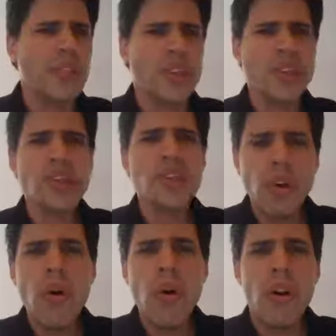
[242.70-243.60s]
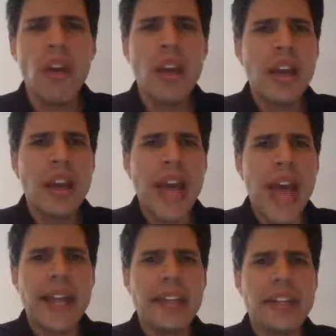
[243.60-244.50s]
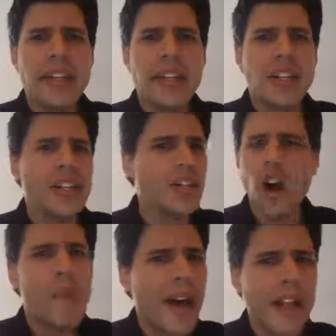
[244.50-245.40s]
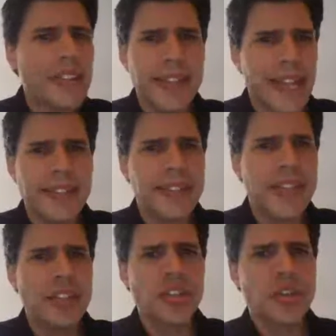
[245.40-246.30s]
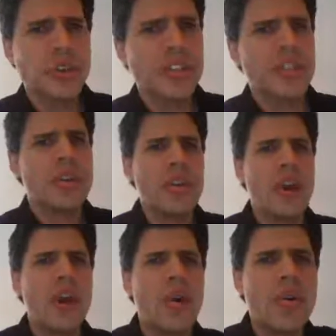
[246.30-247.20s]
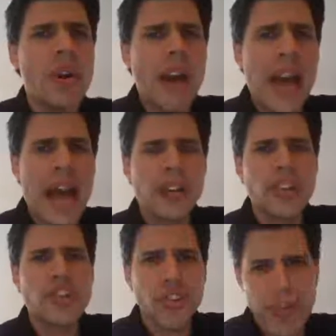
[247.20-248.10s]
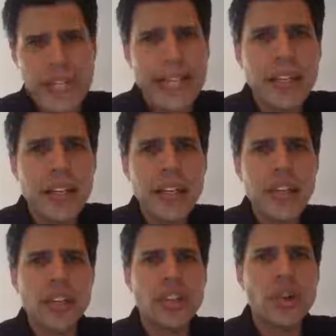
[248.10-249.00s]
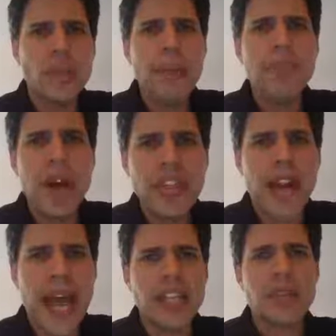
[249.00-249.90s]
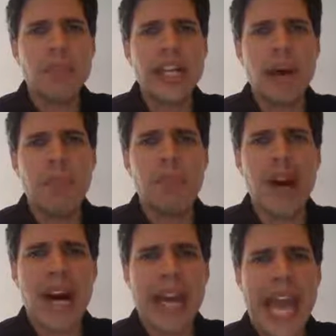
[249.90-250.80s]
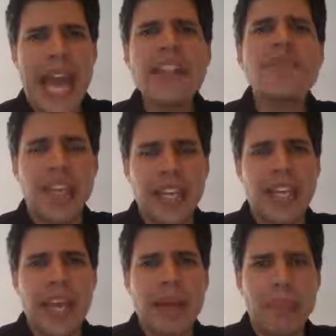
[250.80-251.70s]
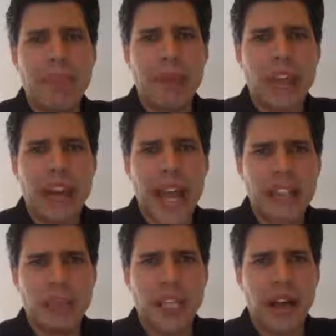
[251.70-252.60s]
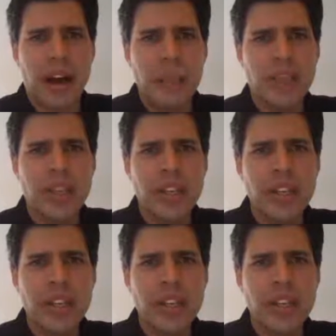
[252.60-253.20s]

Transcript: So the school didn't know about dyslexia. The school didn't know how to treat it. So my mother had to become my advocate, and my mother had to become